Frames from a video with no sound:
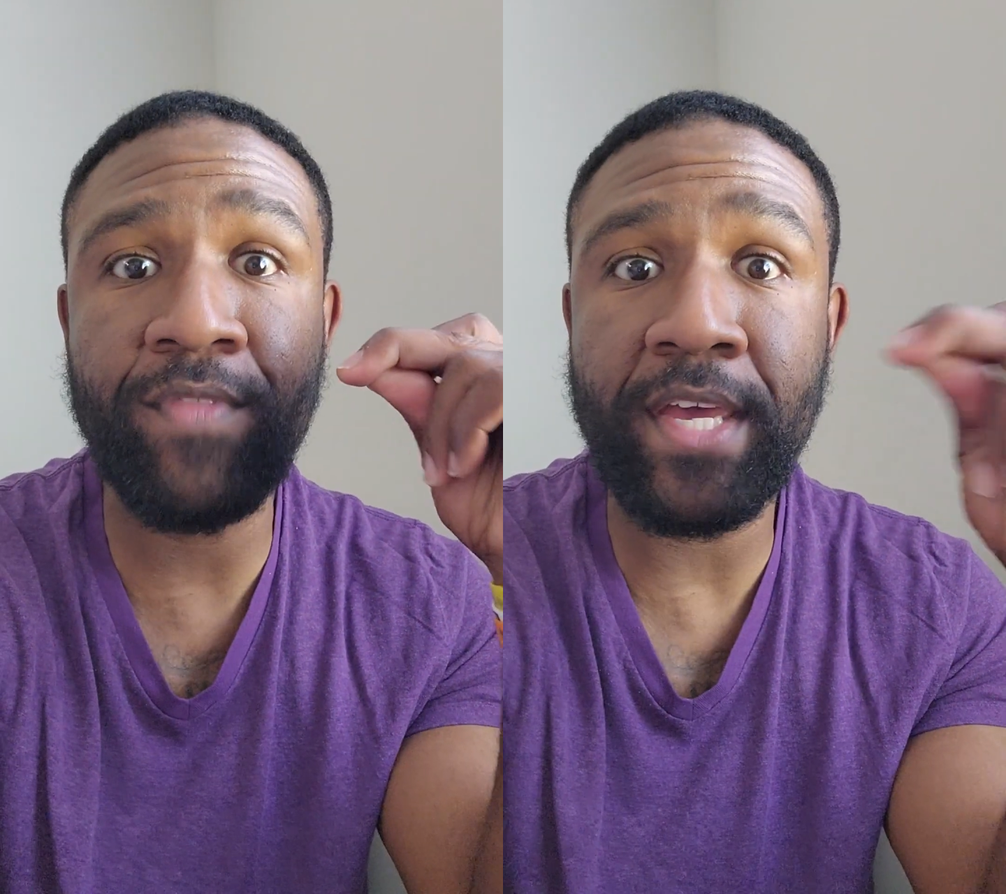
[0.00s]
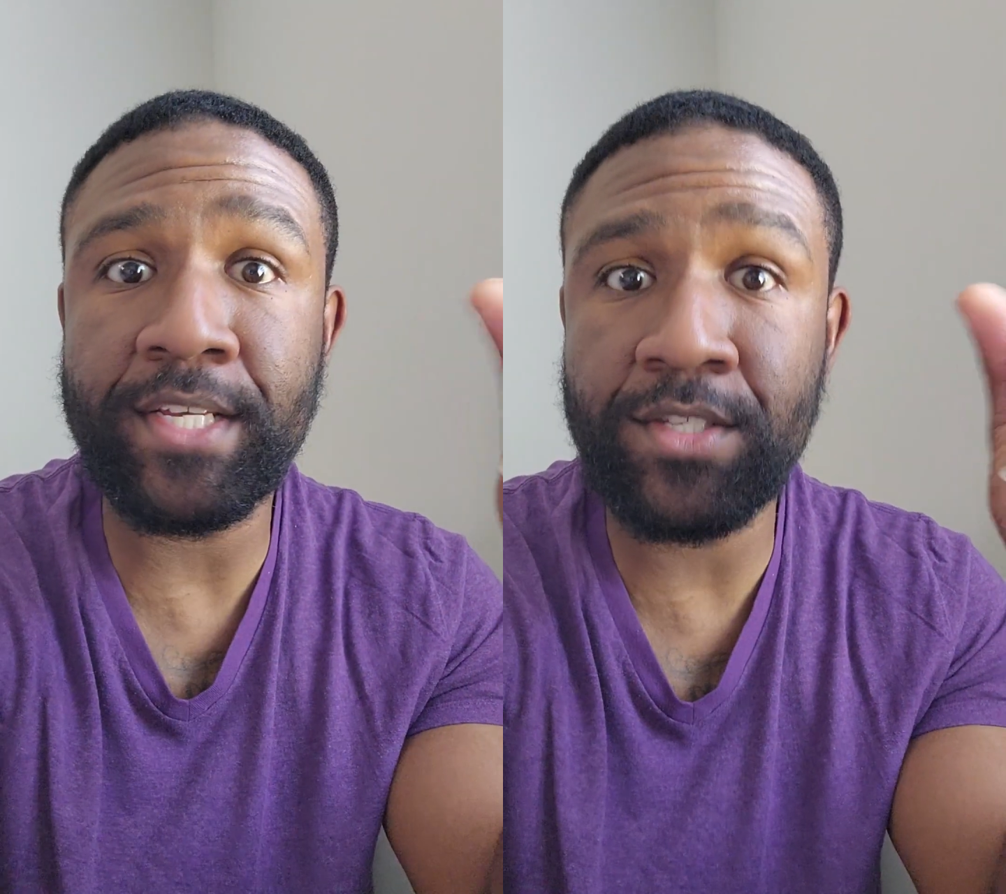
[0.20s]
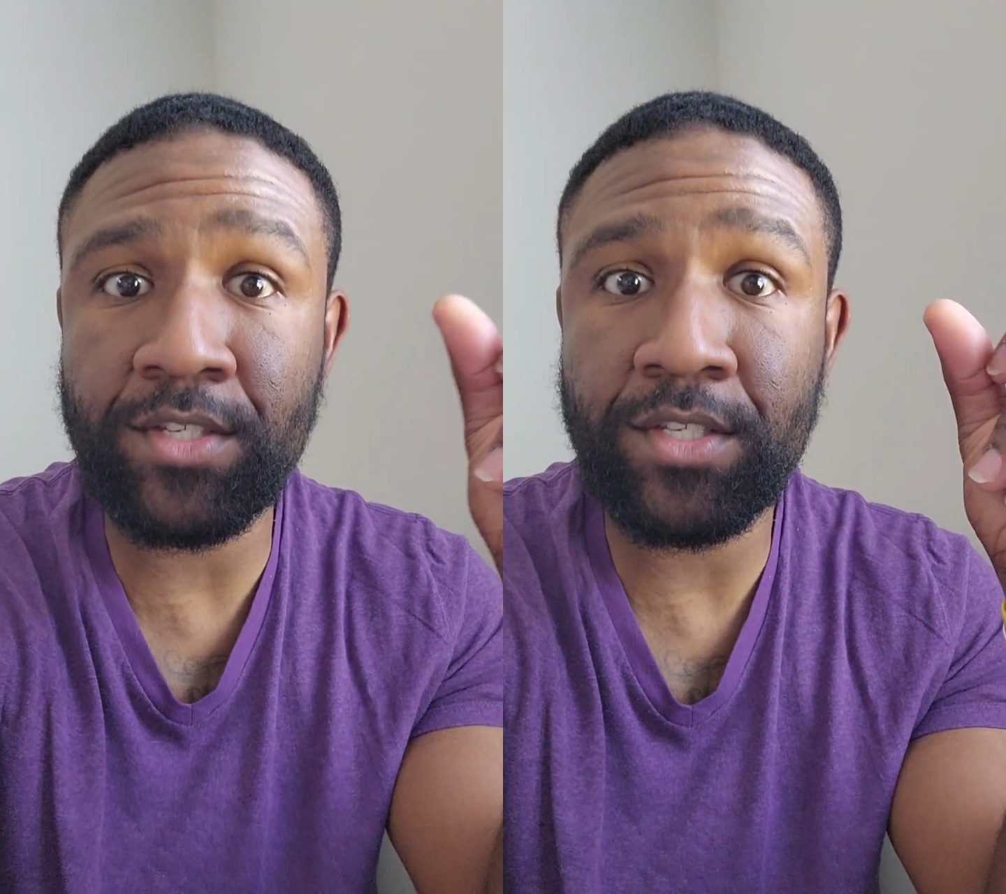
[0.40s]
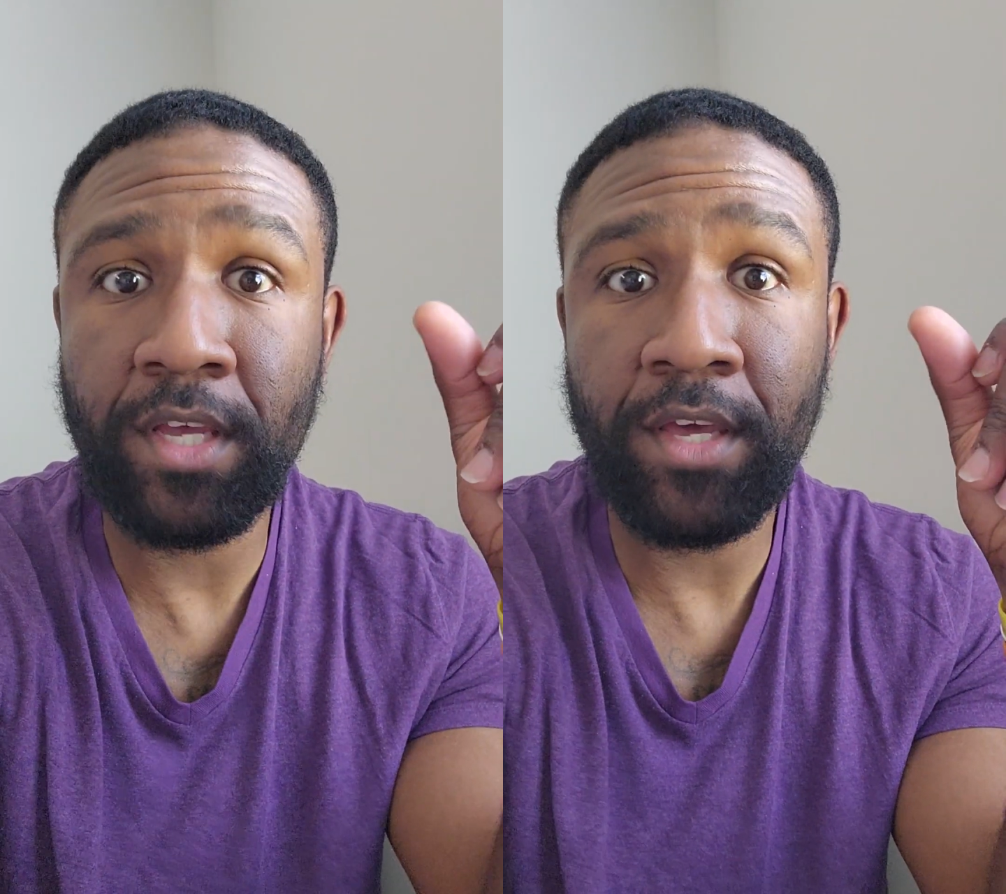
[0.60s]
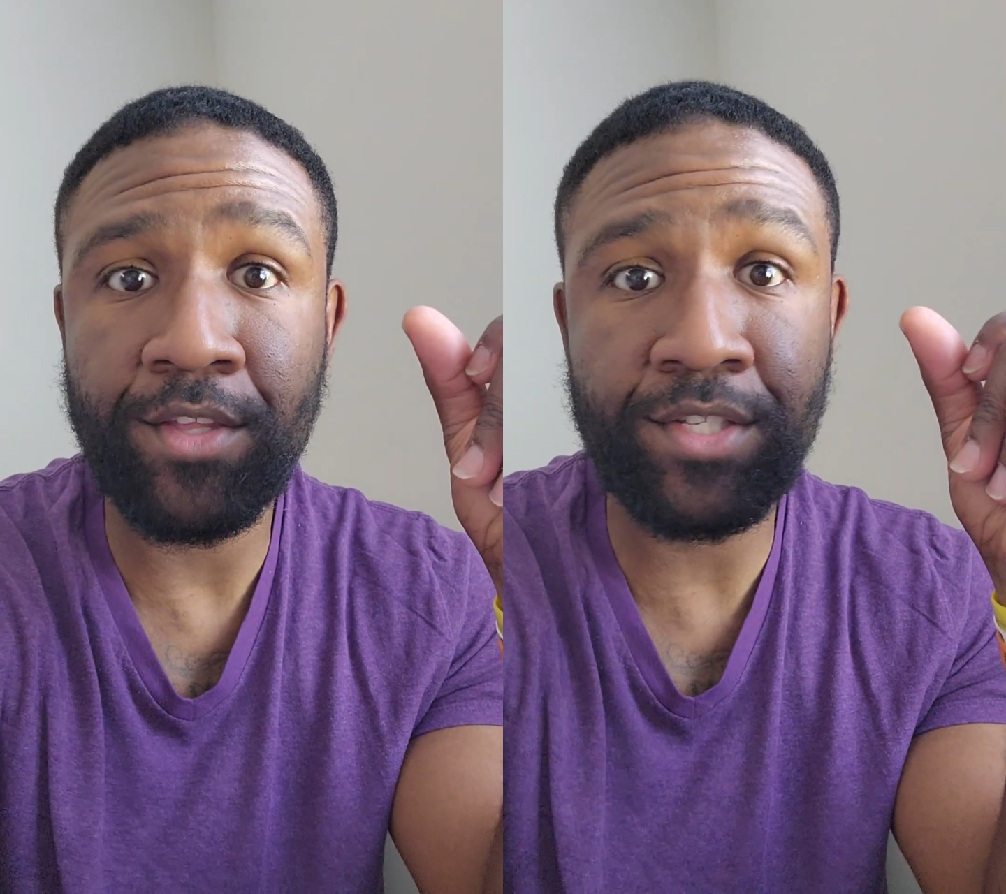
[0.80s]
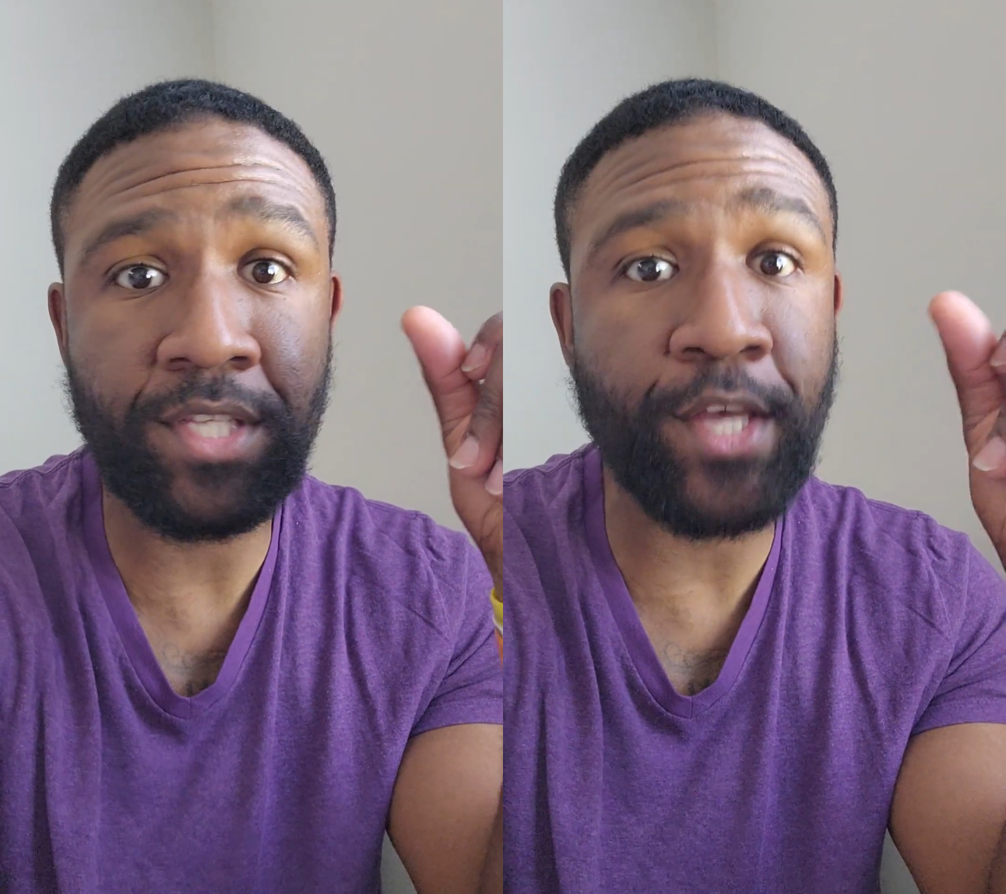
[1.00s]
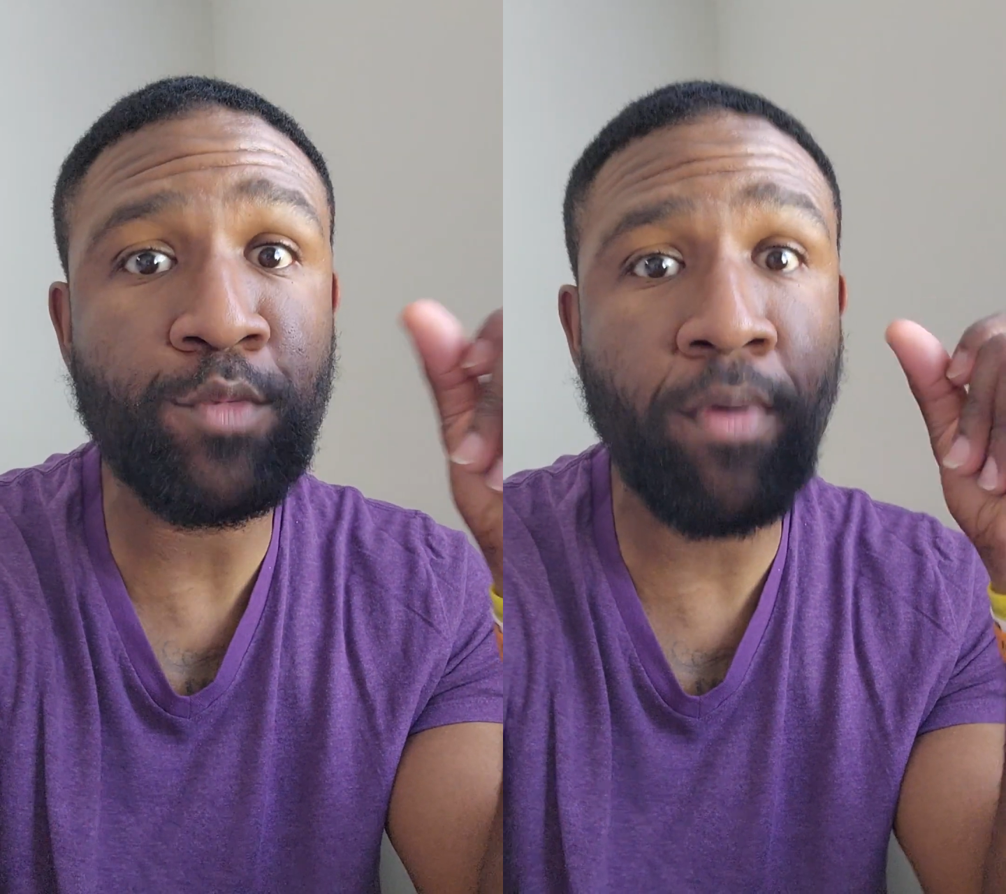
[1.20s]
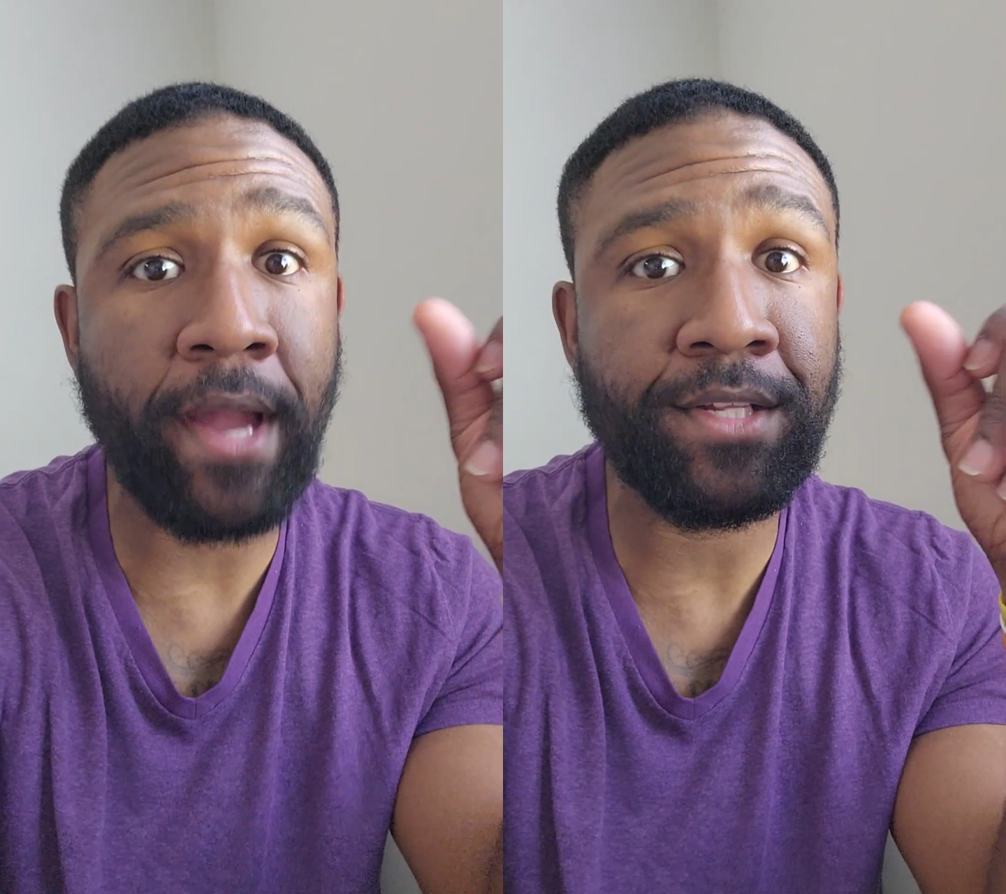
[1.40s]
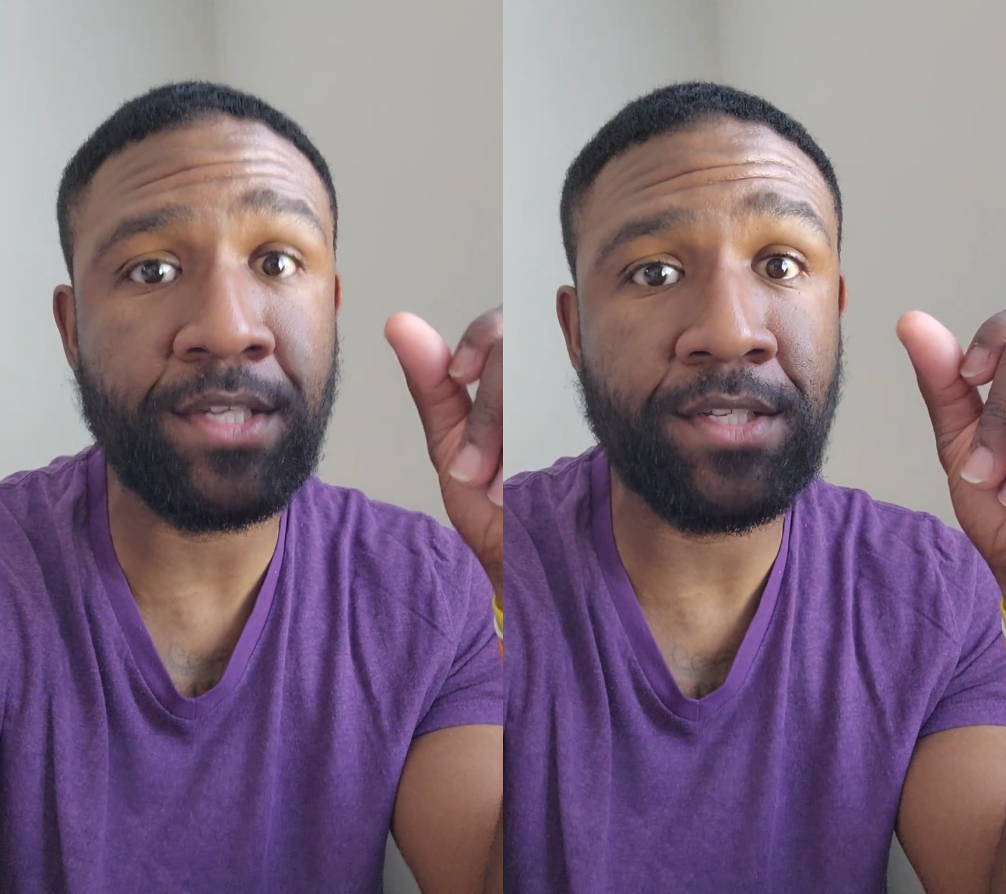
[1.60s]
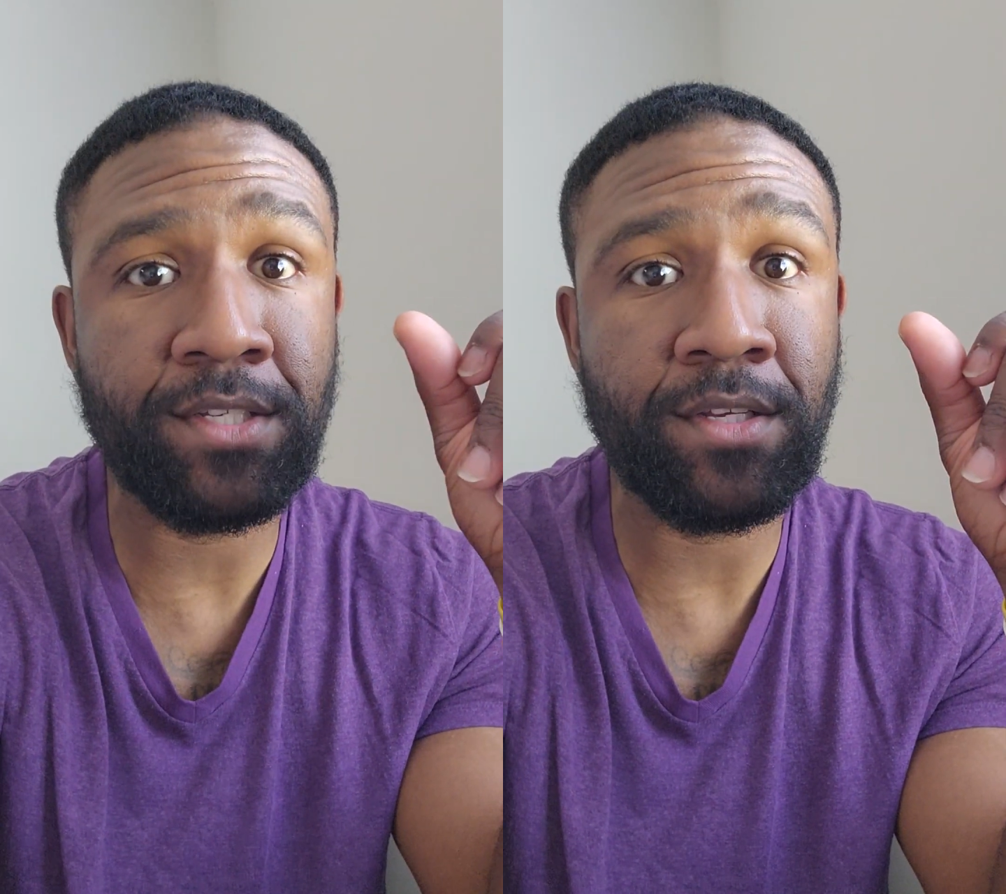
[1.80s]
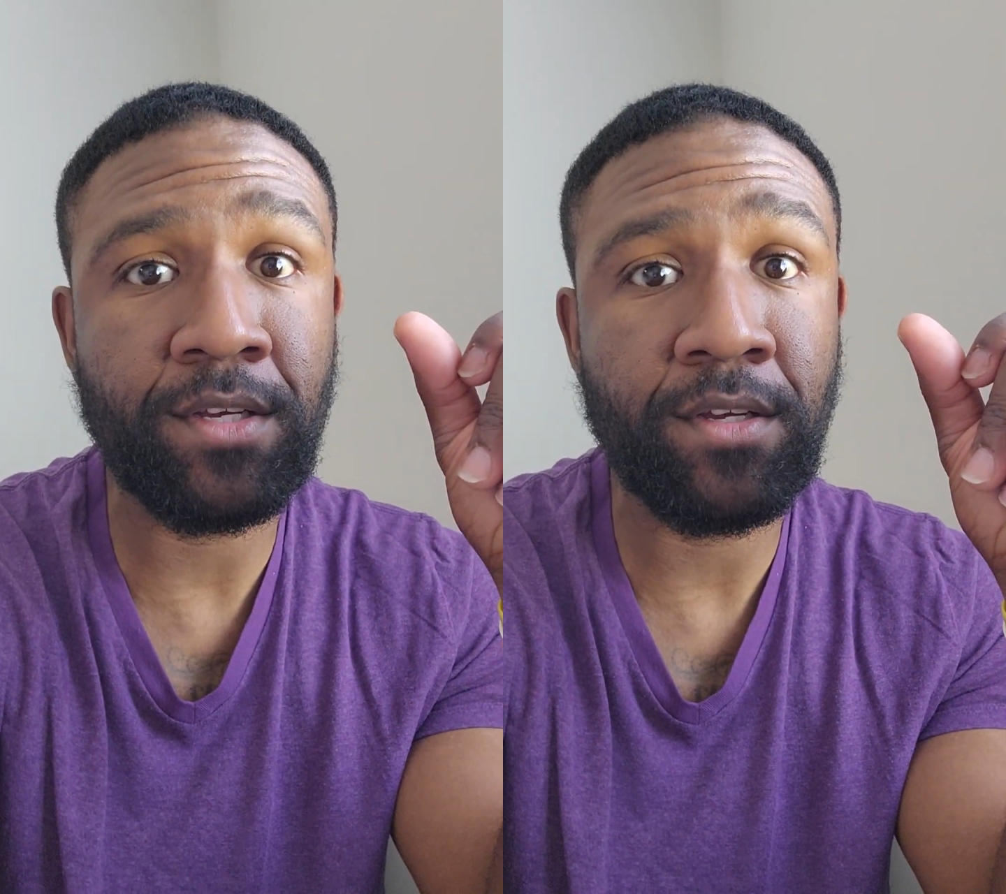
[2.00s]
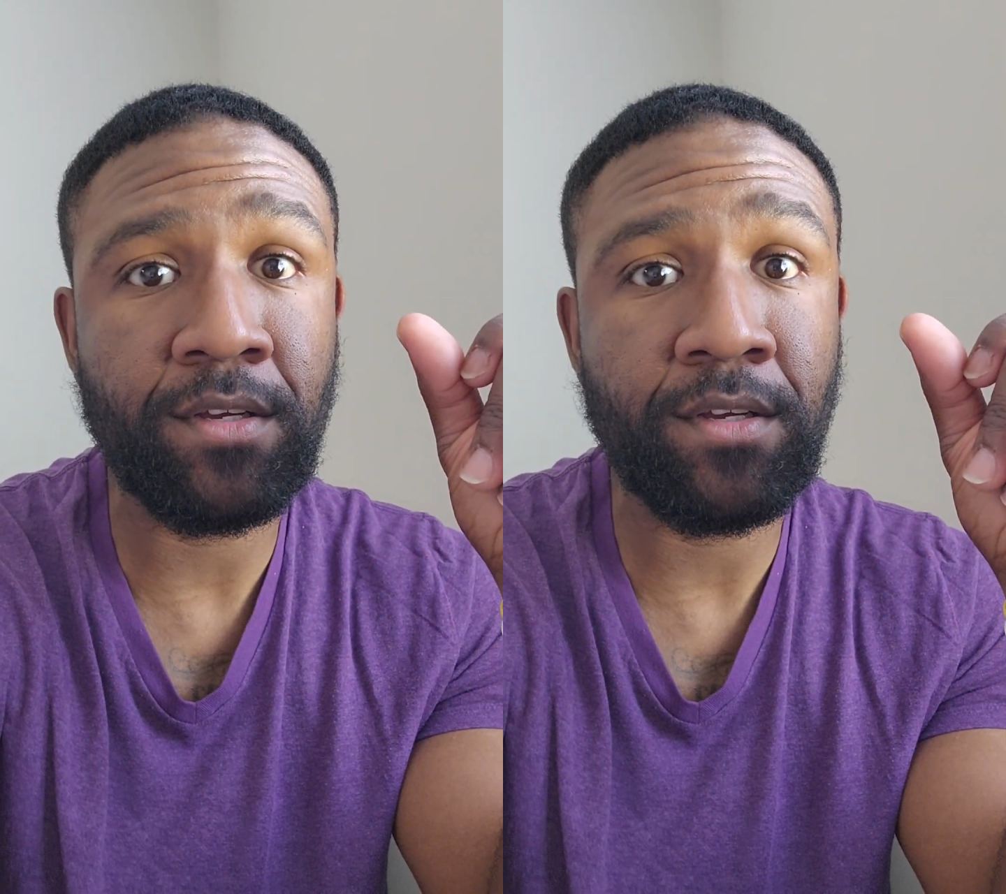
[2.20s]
this takes practice.